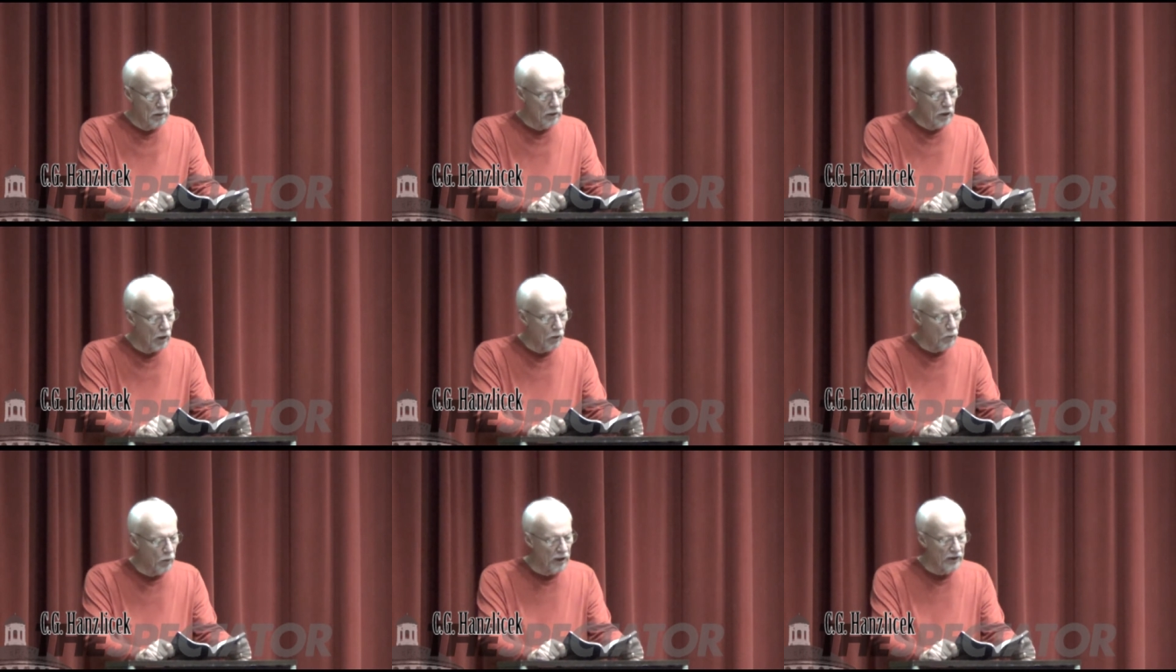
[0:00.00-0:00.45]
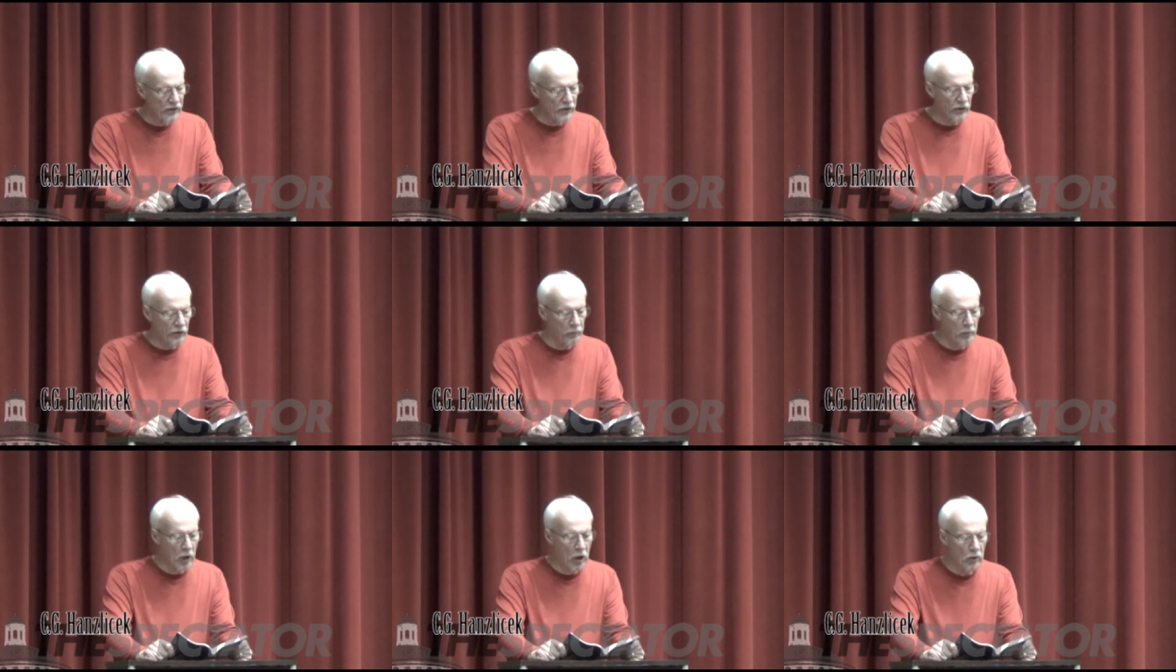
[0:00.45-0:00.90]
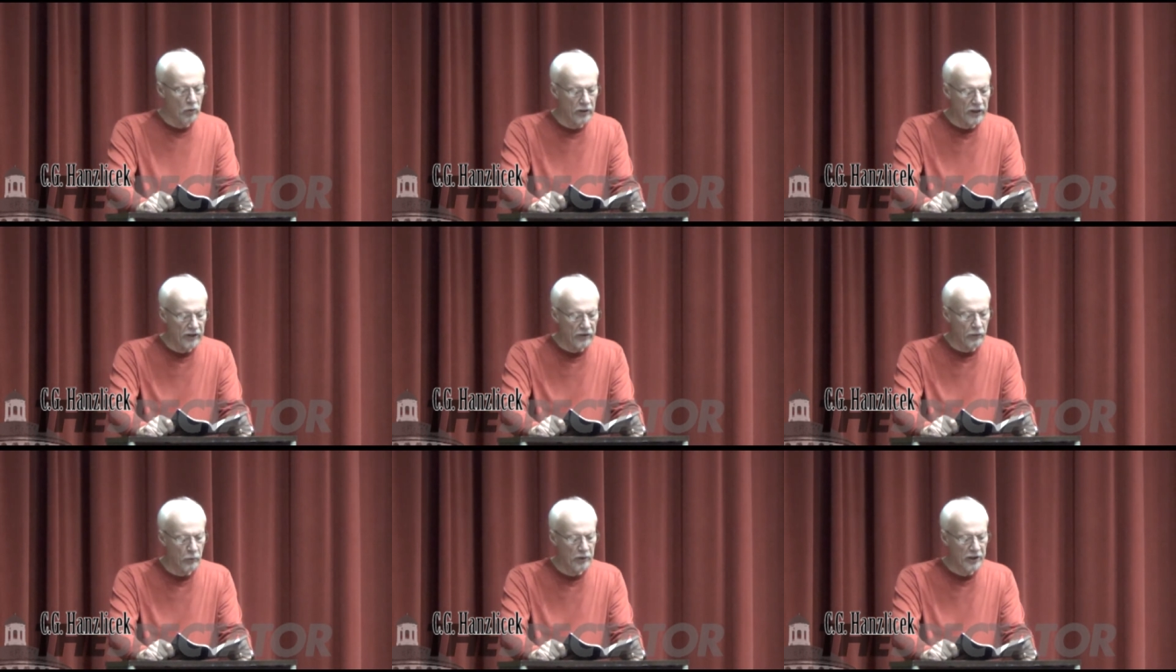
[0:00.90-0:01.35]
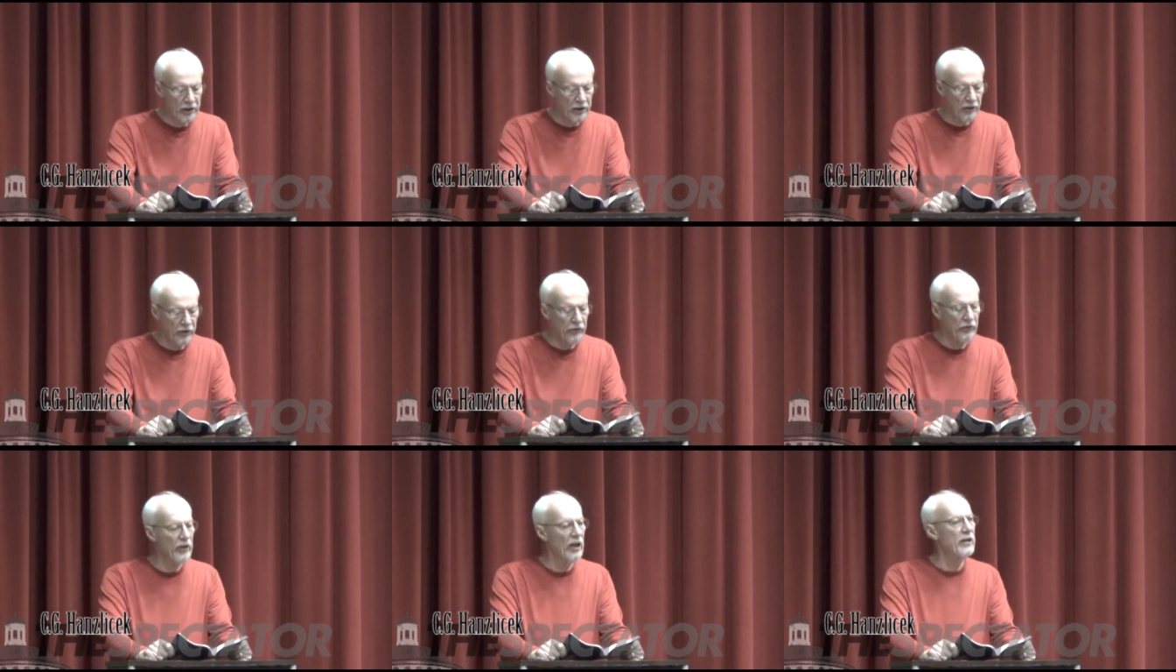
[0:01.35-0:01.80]
No one spoke as we
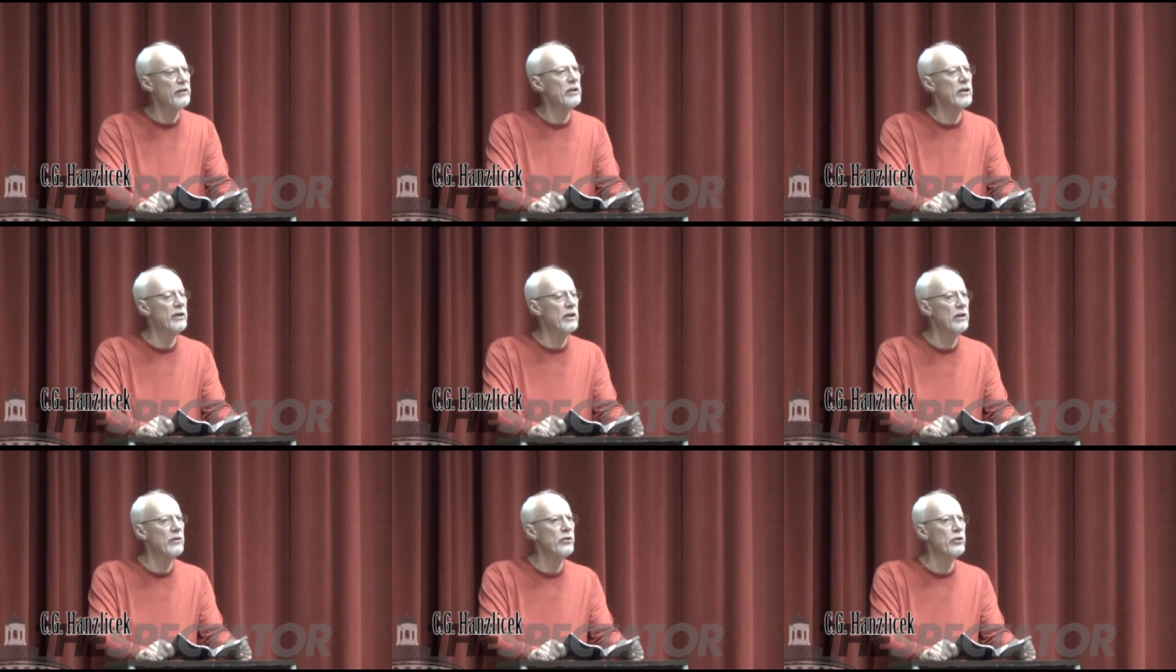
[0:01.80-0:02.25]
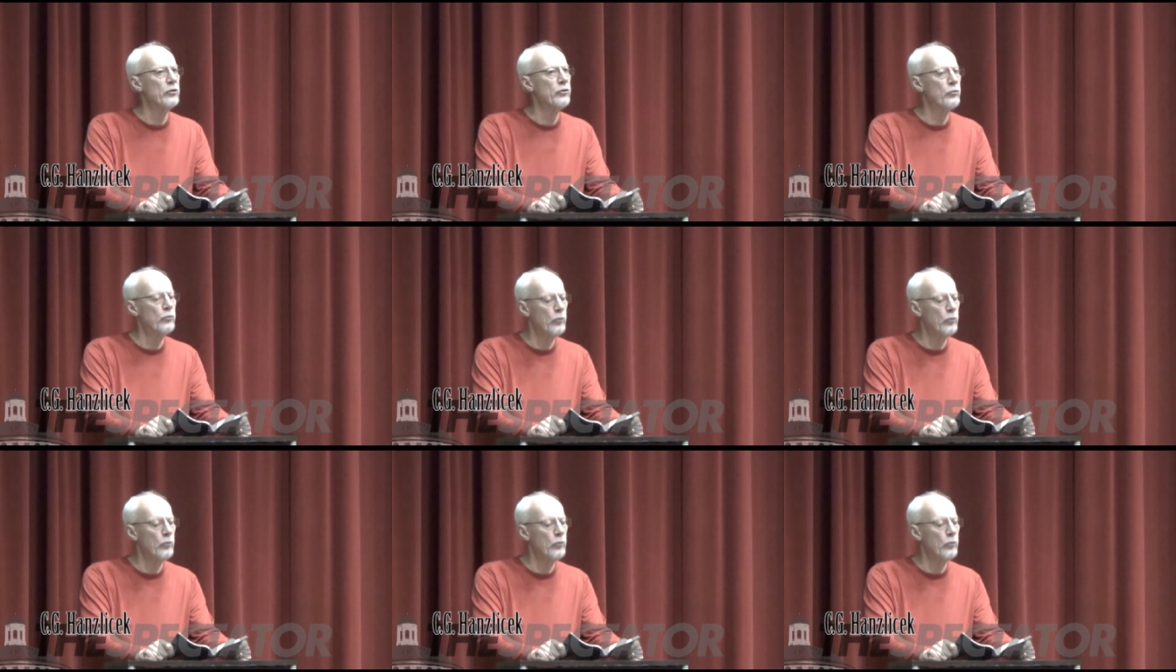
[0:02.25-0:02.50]
descended into